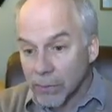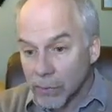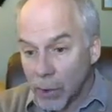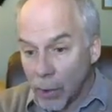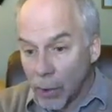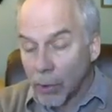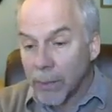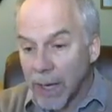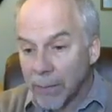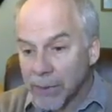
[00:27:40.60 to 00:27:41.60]

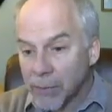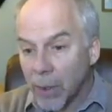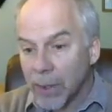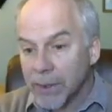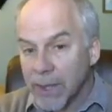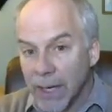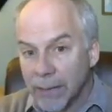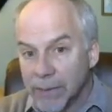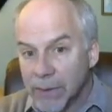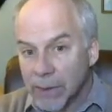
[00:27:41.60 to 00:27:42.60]
term, k plus 1
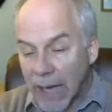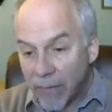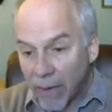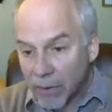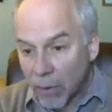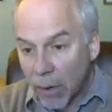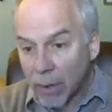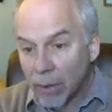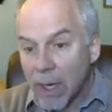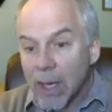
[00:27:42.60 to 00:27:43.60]
times k
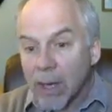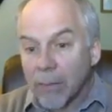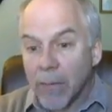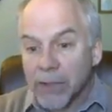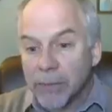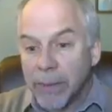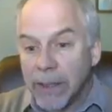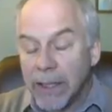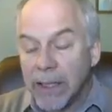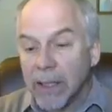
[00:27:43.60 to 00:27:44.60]
factorial, must
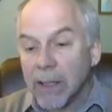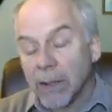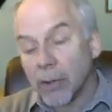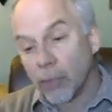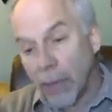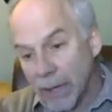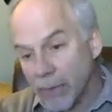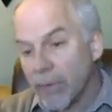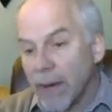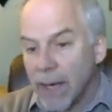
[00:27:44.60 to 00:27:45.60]
be
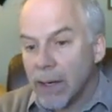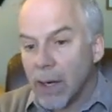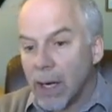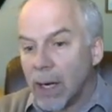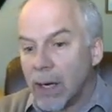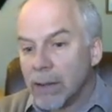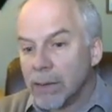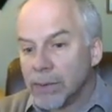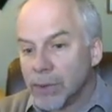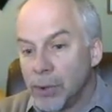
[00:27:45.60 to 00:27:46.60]
greater than
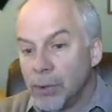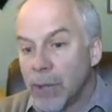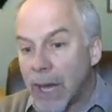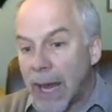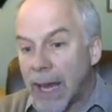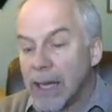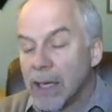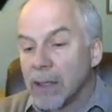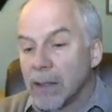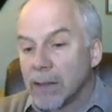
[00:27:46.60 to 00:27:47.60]

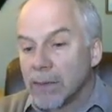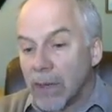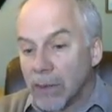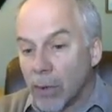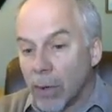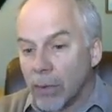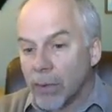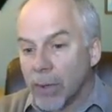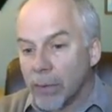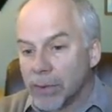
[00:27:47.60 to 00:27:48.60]
2k
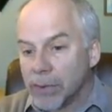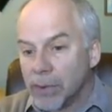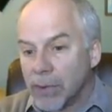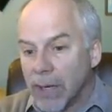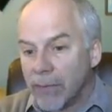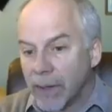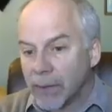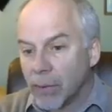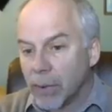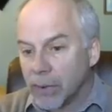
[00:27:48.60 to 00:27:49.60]
factorial. In other words, 2k
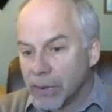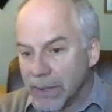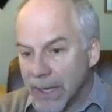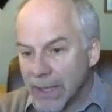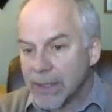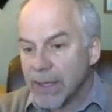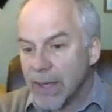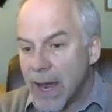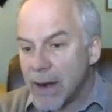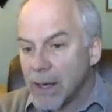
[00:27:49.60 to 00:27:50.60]
factorial is less than
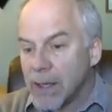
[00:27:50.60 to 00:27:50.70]
that.